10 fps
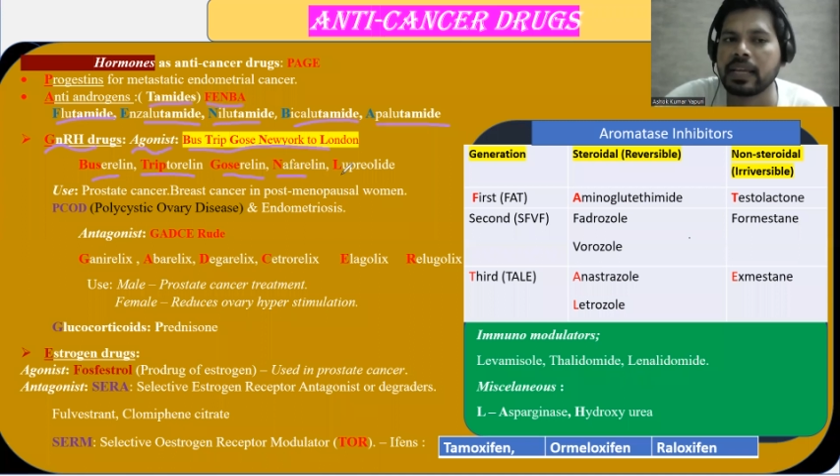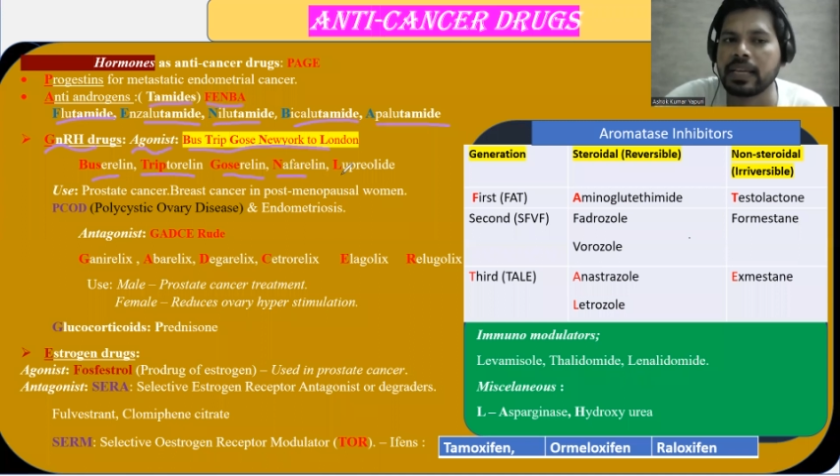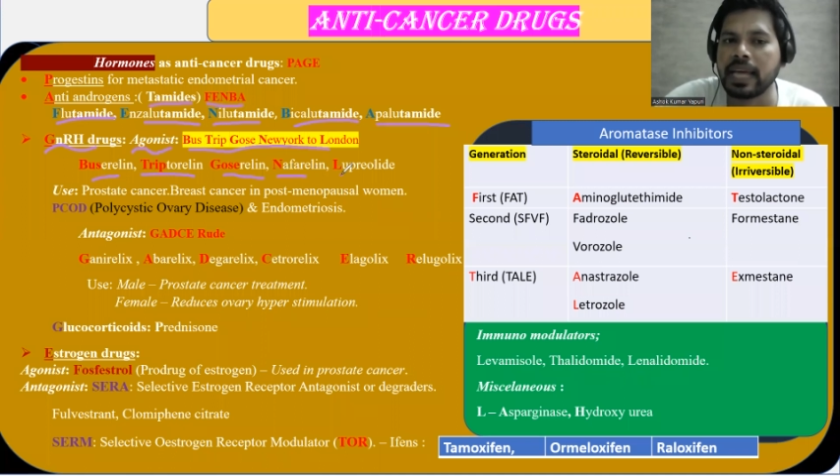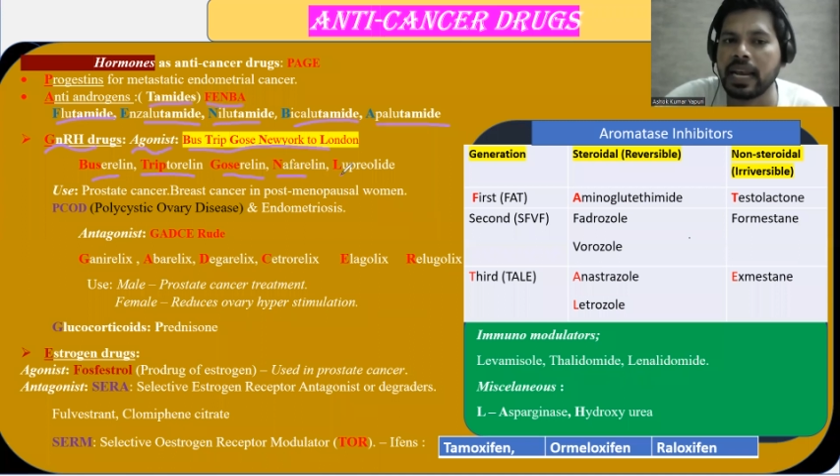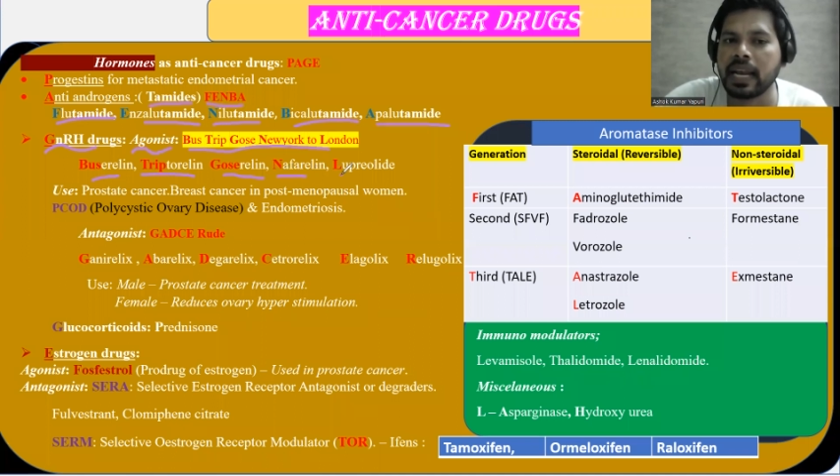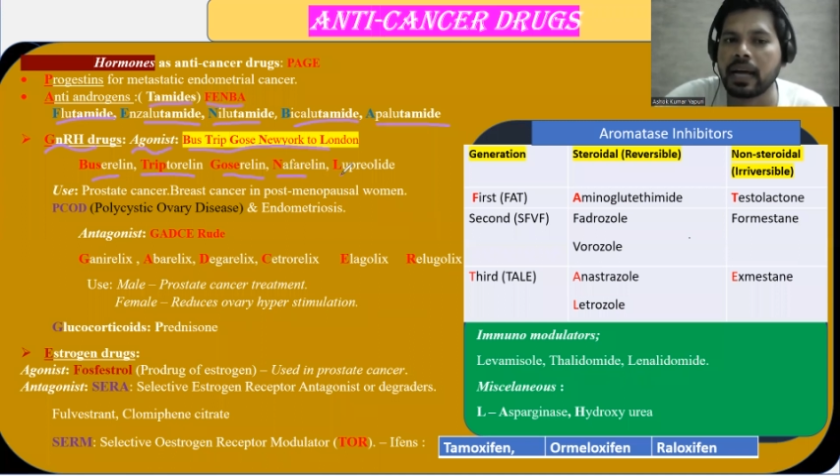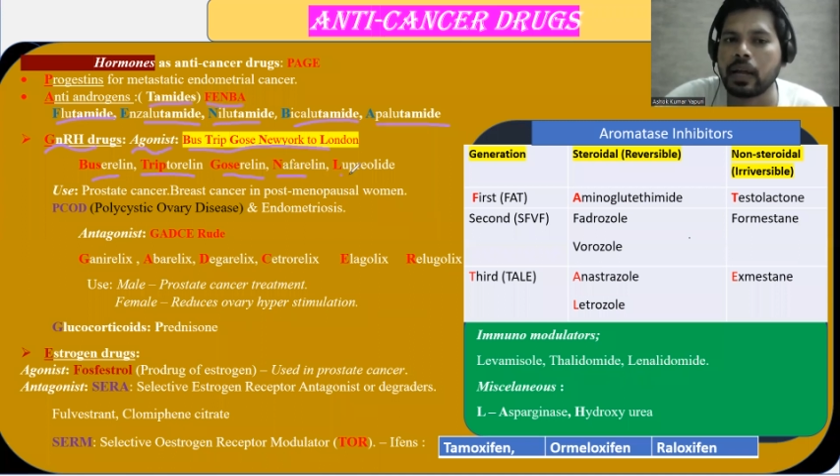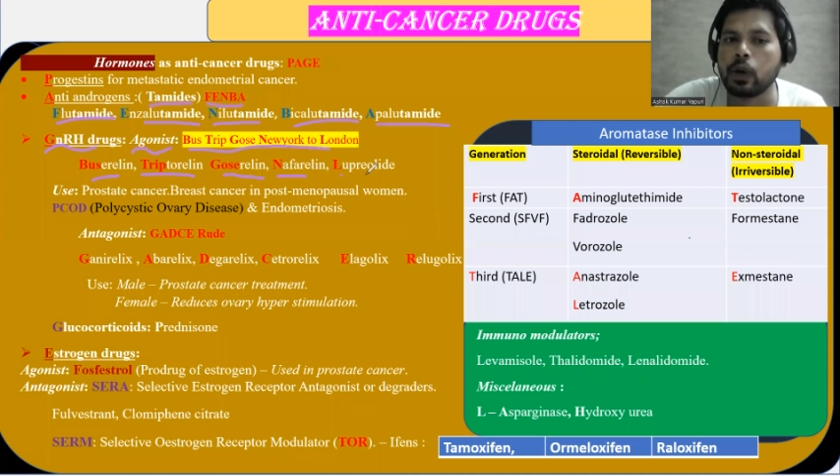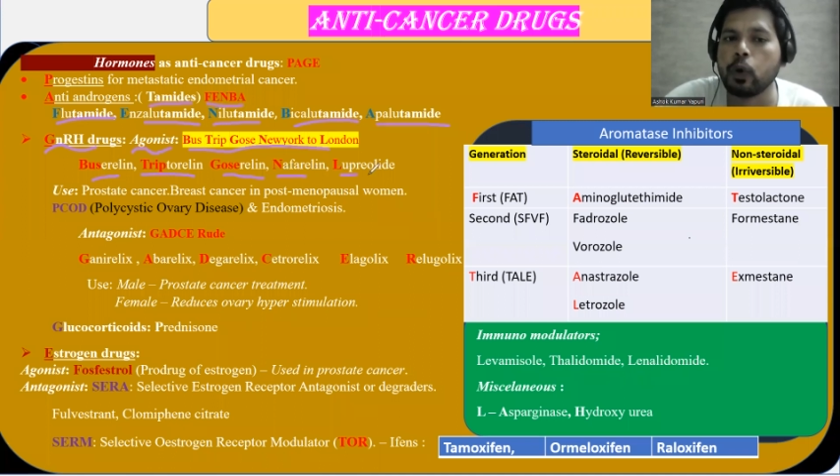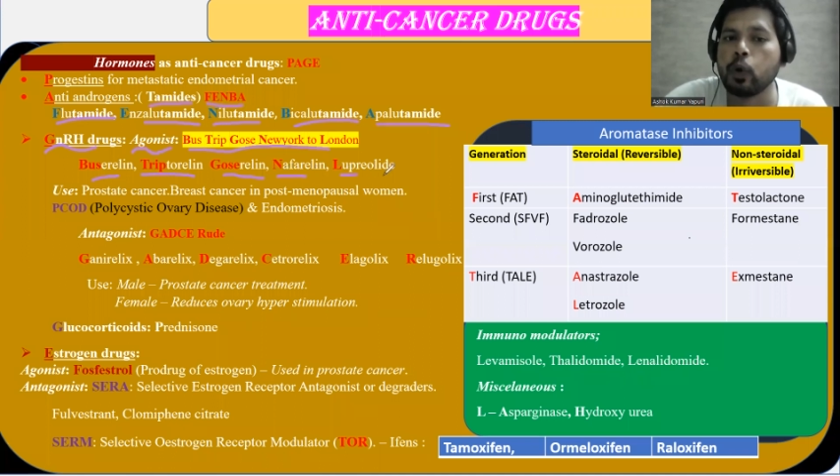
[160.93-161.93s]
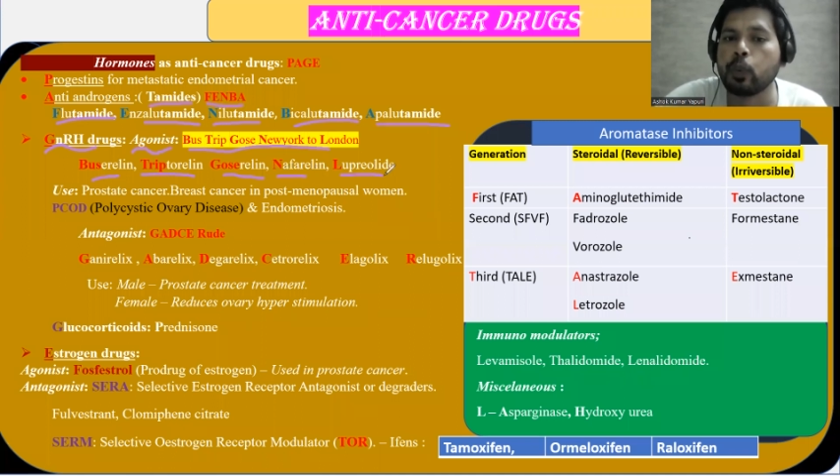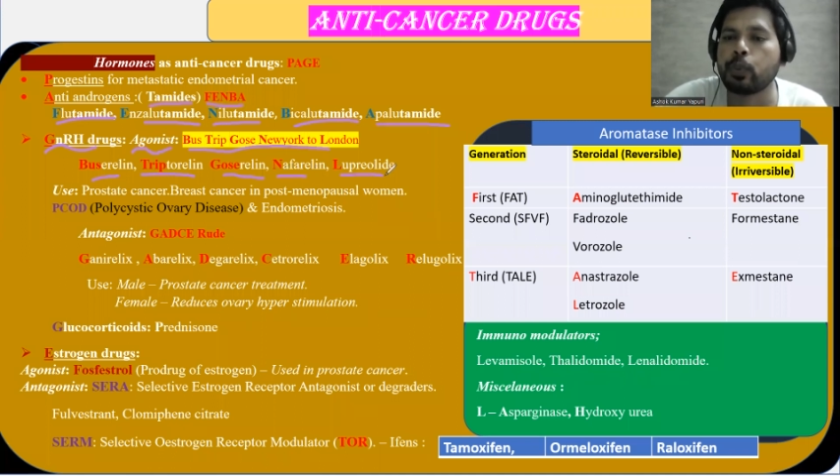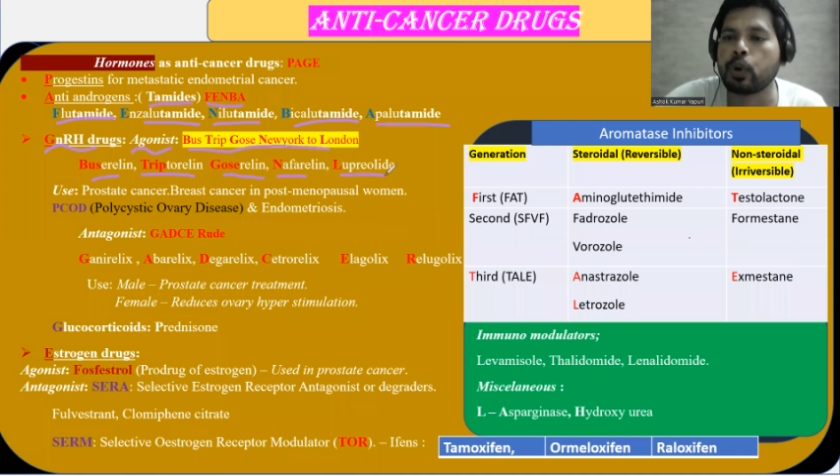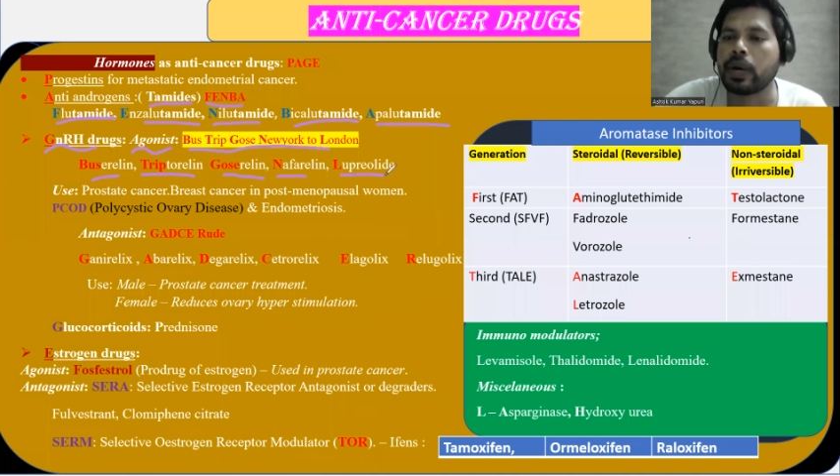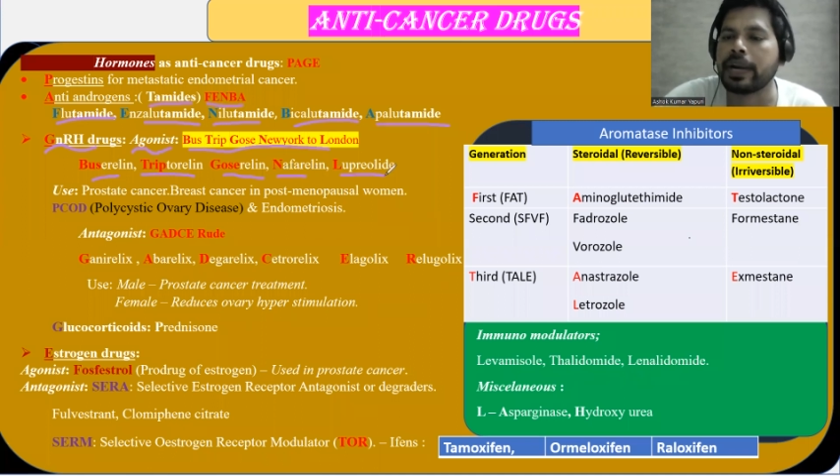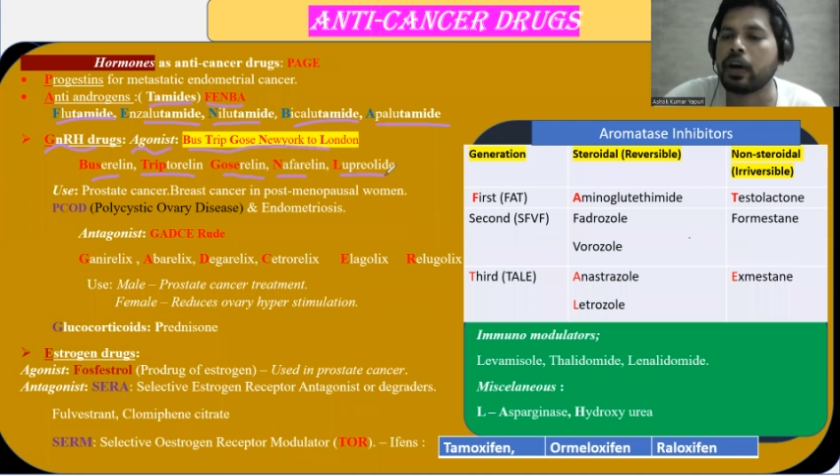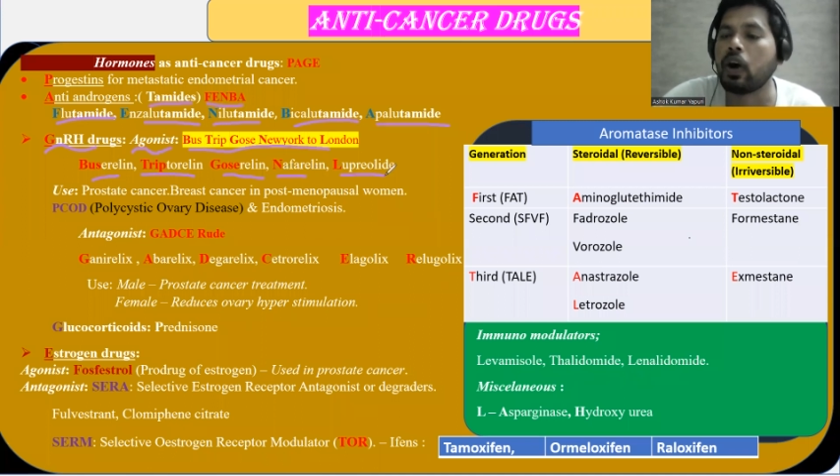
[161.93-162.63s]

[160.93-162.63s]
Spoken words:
L, leuprolide.